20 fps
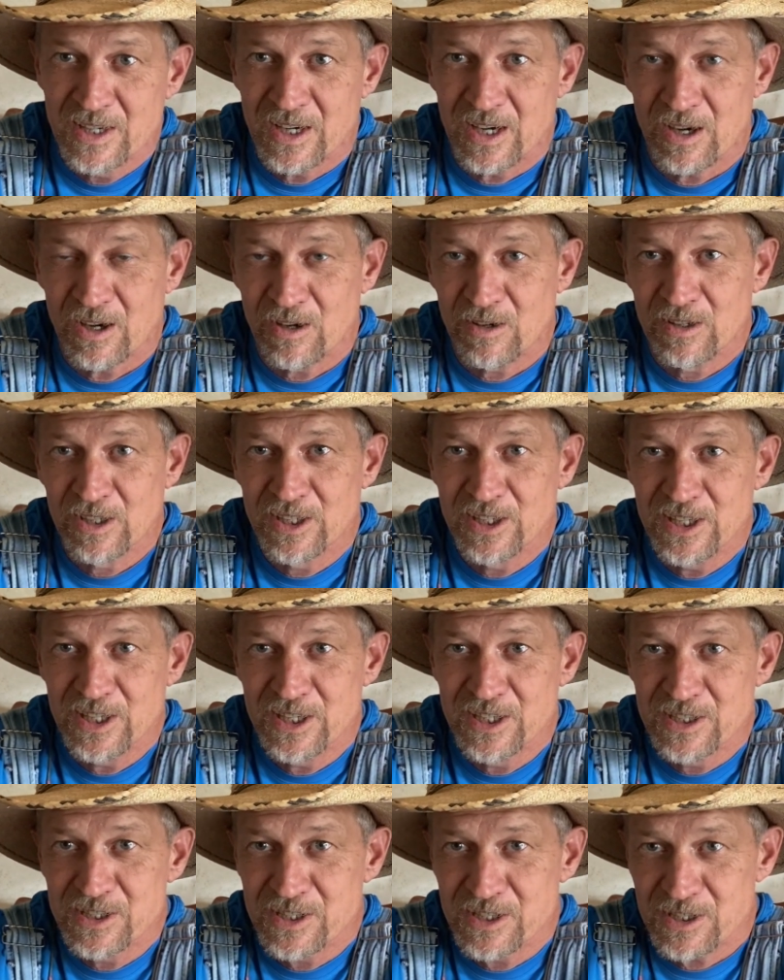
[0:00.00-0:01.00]
All it
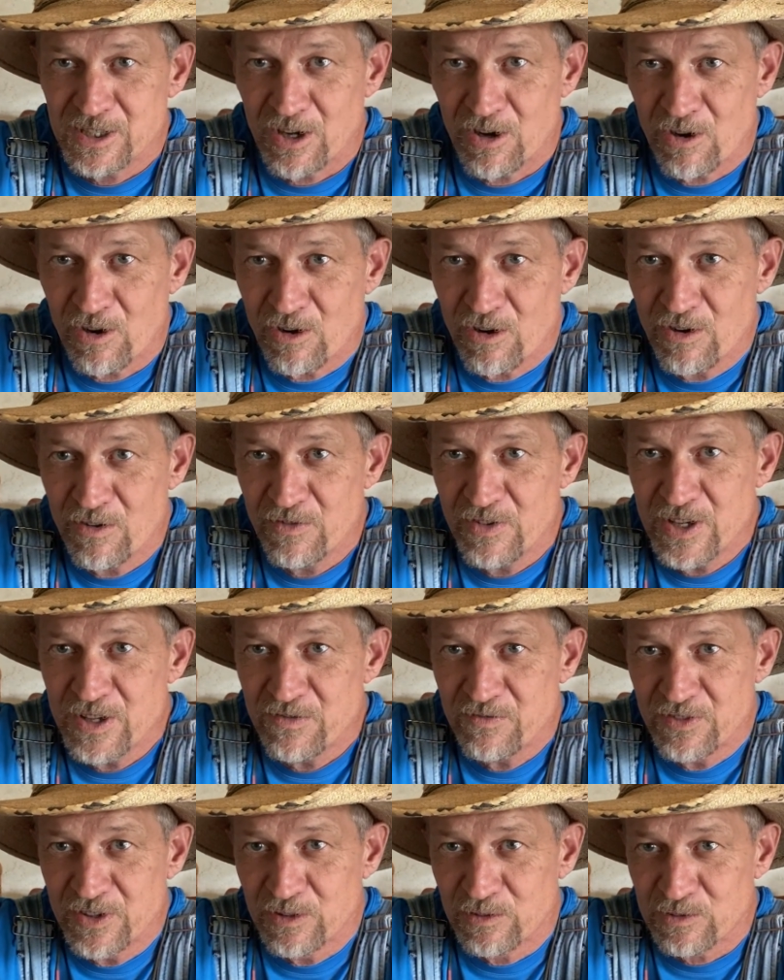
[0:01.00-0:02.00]
is a
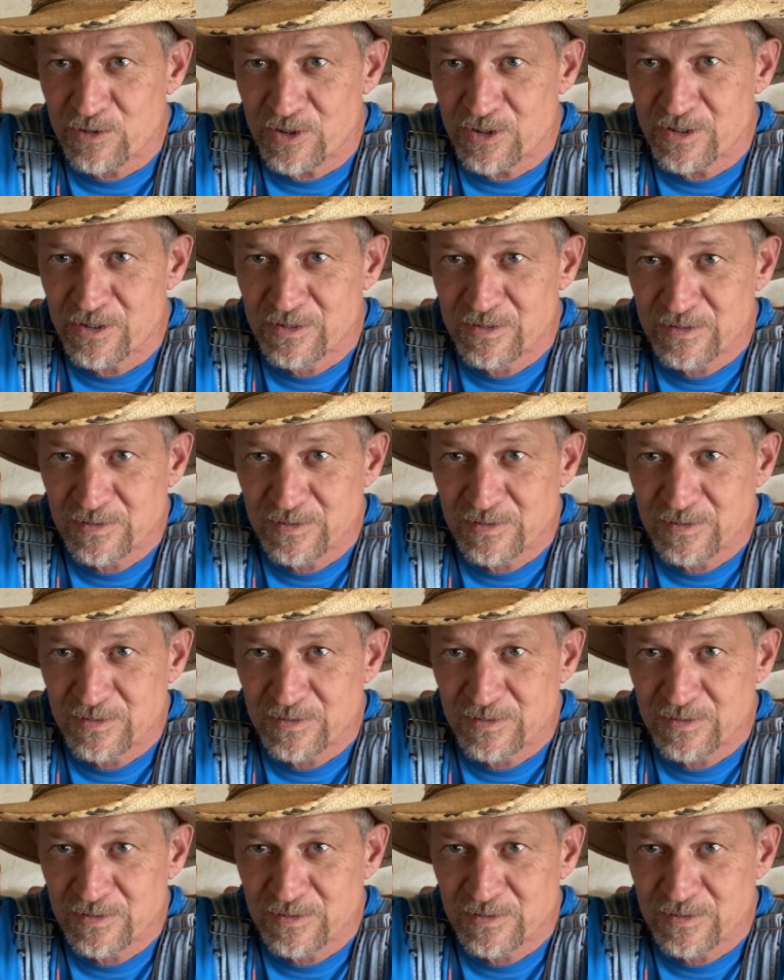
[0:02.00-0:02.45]
RV filter.